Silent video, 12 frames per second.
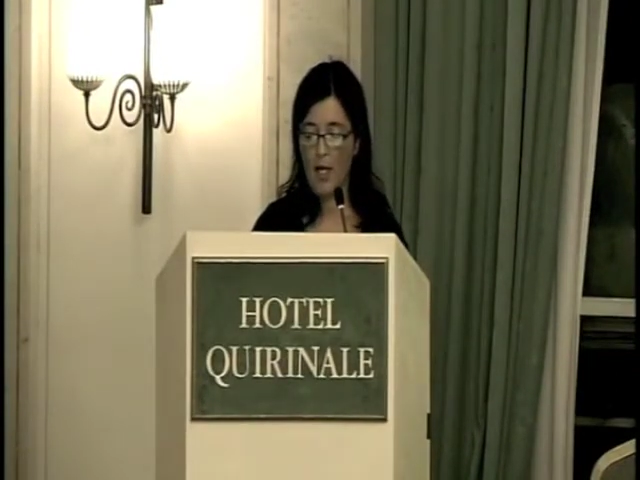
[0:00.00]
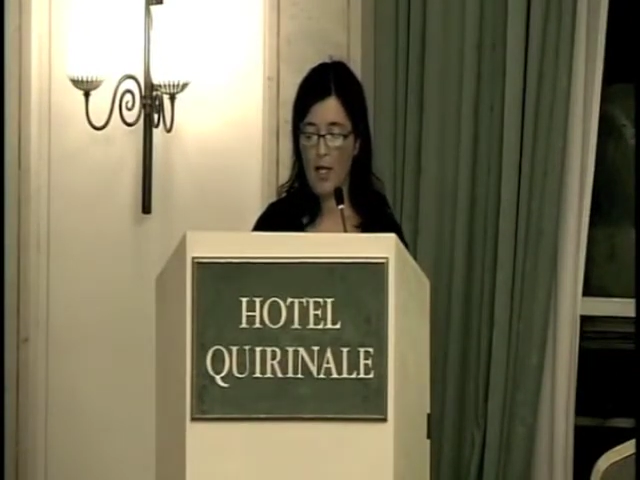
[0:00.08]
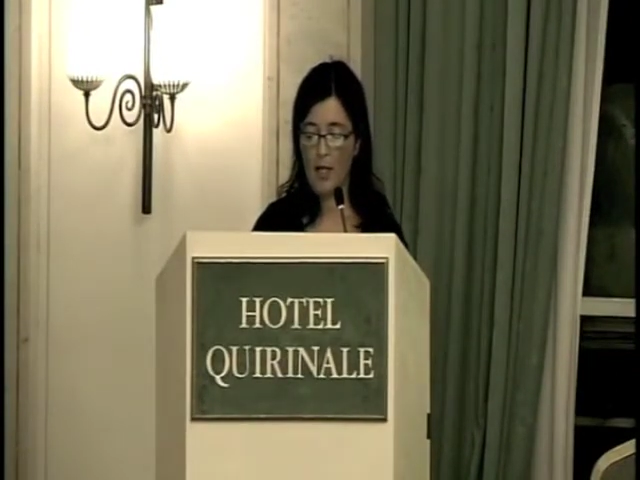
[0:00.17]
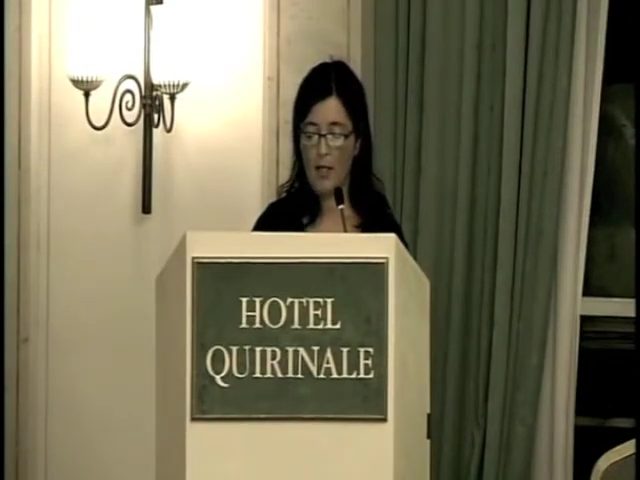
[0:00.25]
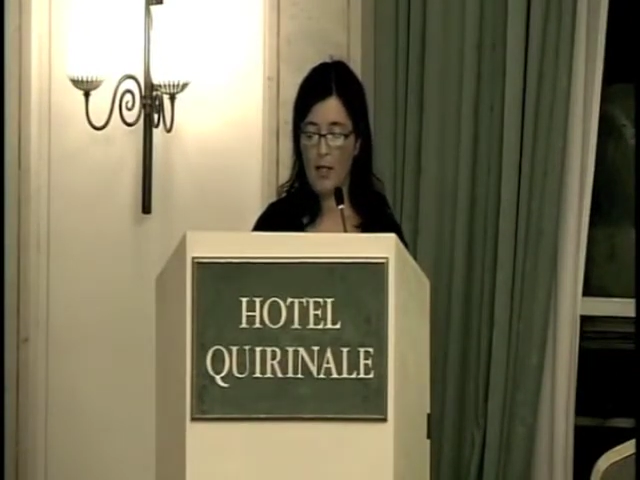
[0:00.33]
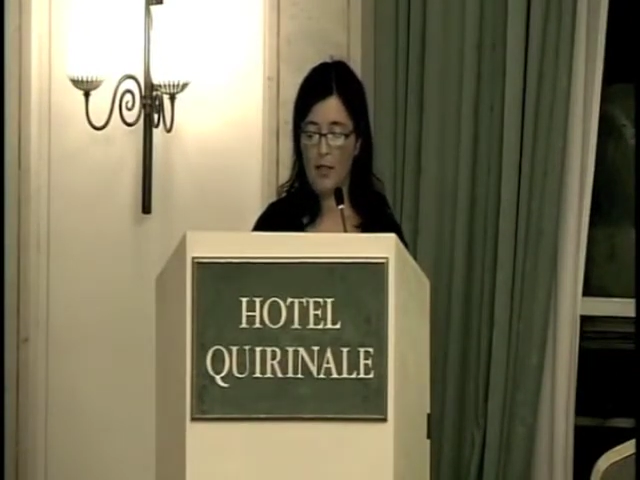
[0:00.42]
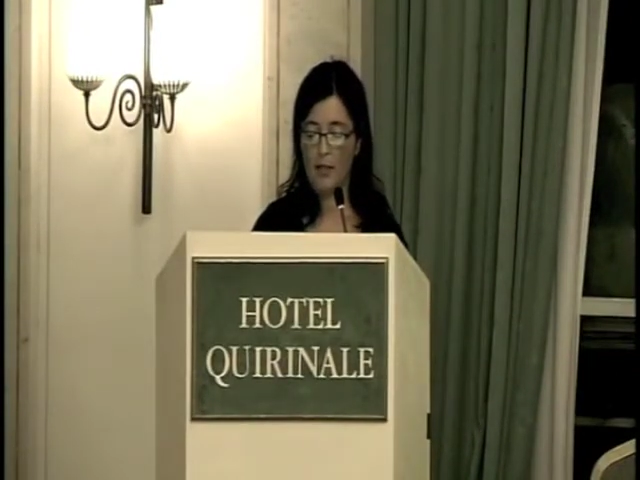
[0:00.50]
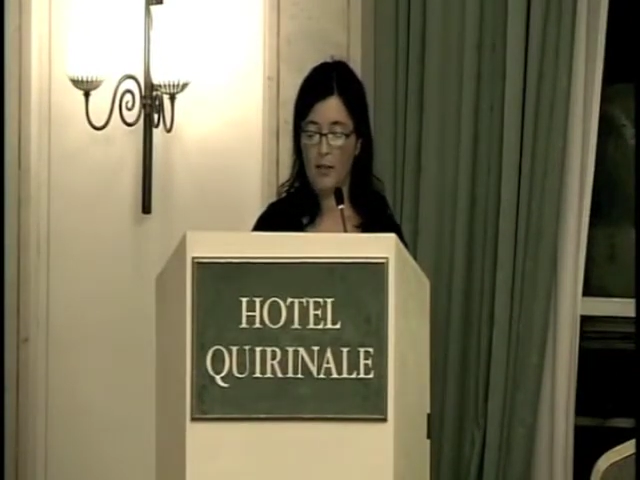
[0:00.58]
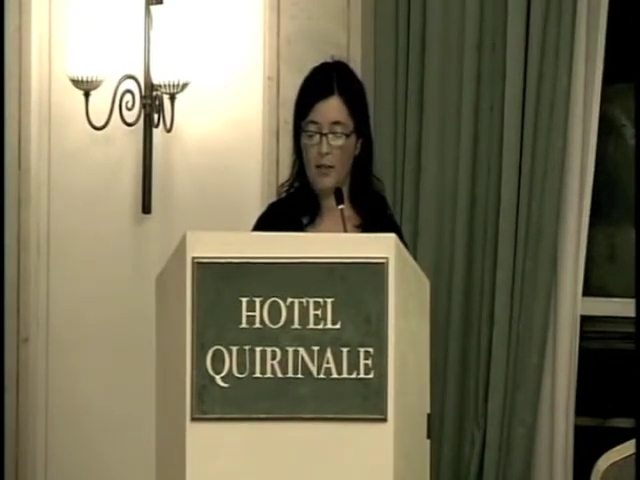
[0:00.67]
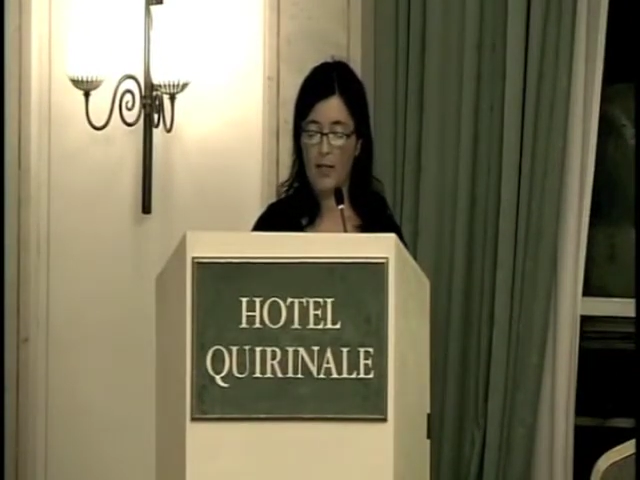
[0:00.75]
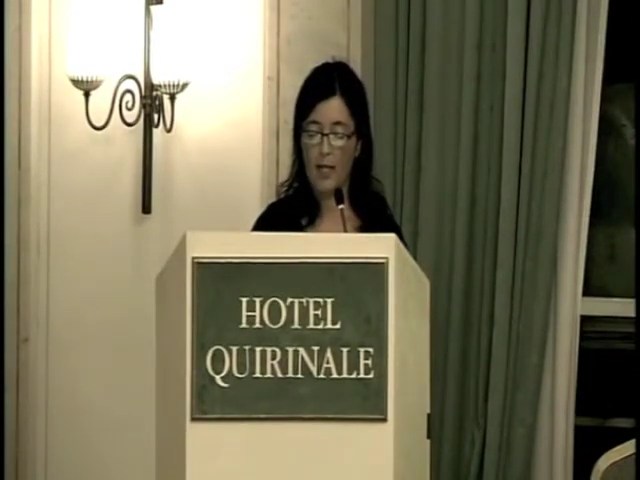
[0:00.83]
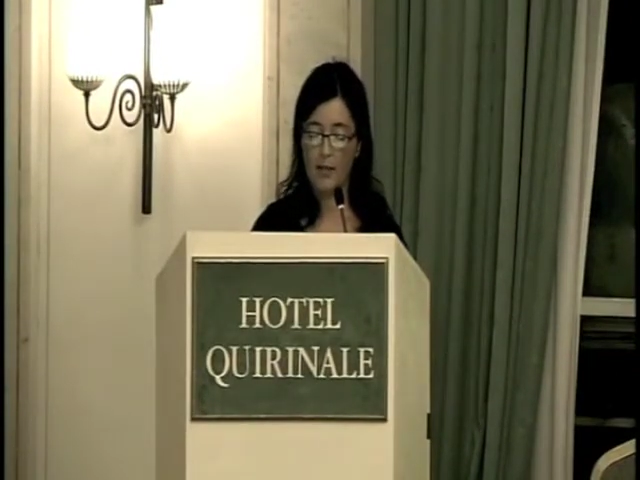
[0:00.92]

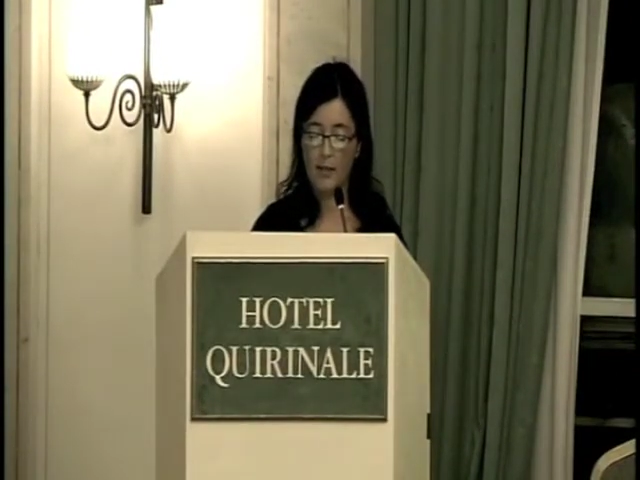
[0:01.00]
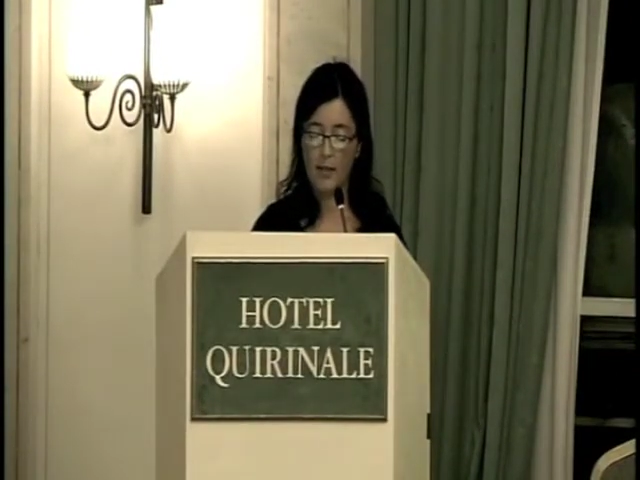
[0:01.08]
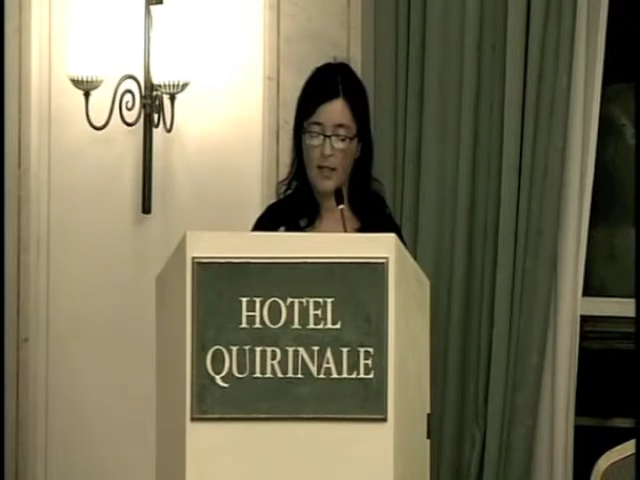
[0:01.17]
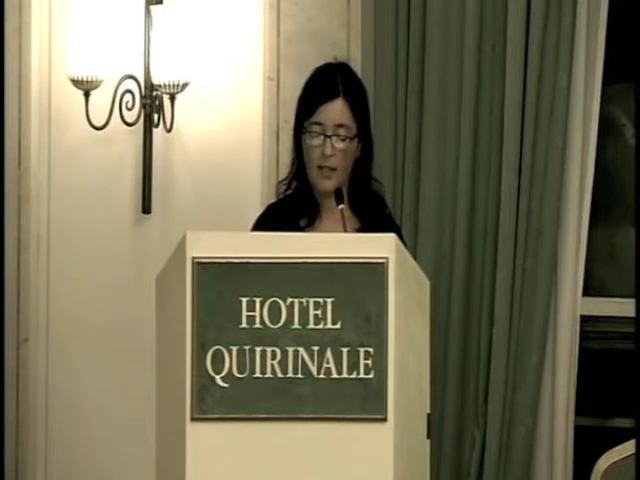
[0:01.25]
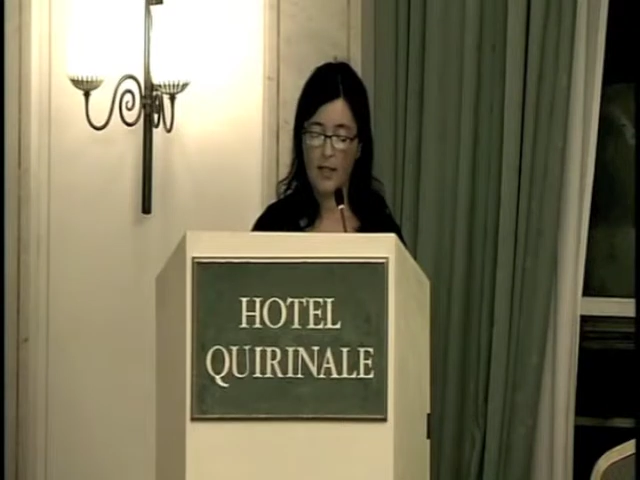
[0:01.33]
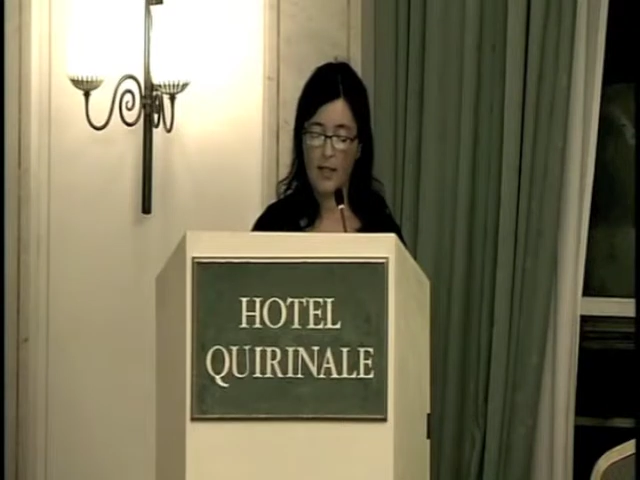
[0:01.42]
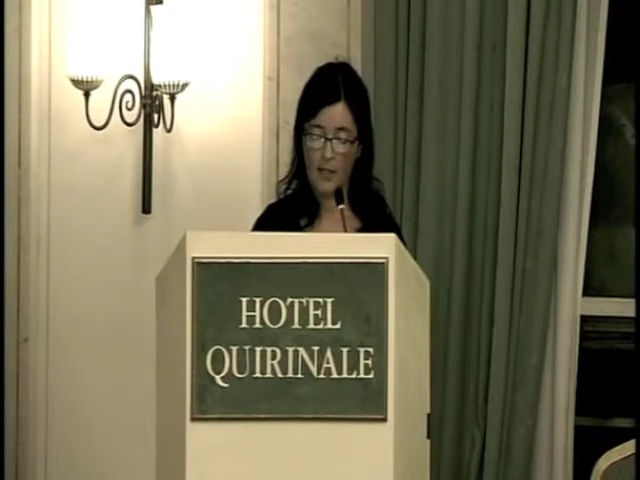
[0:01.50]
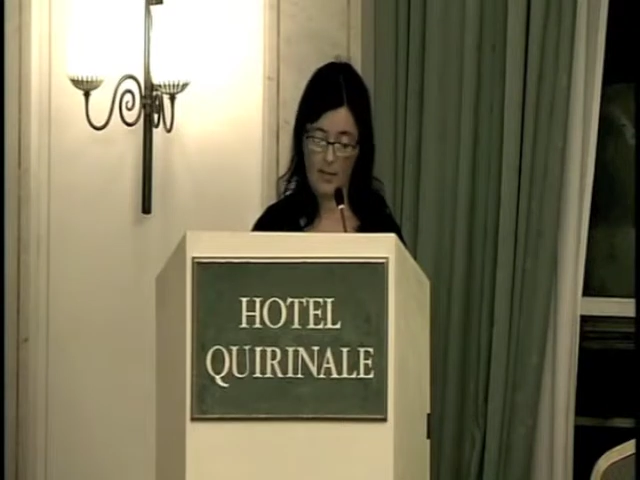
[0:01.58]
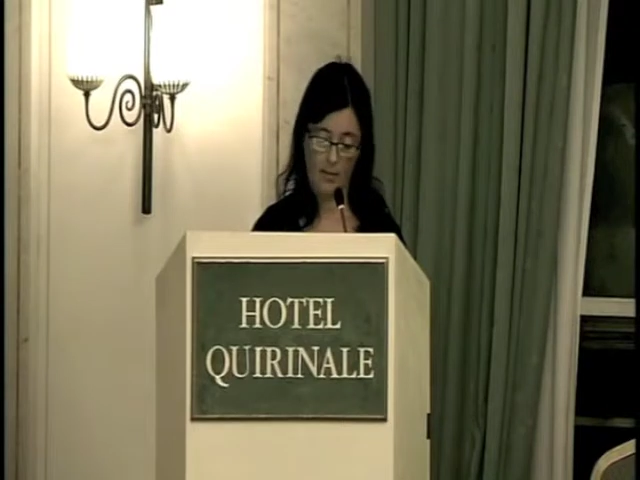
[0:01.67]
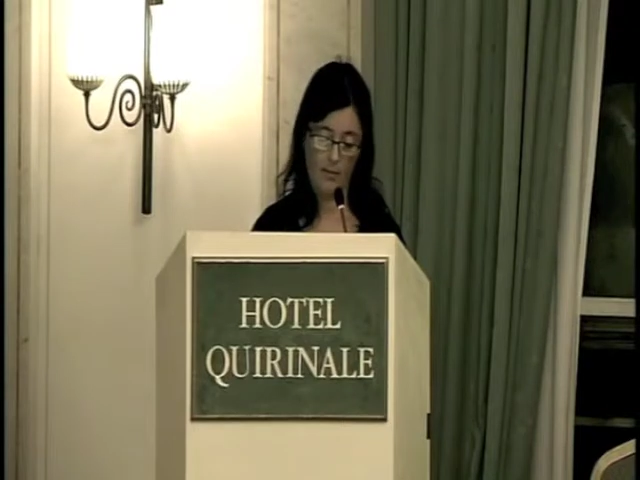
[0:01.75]
Then they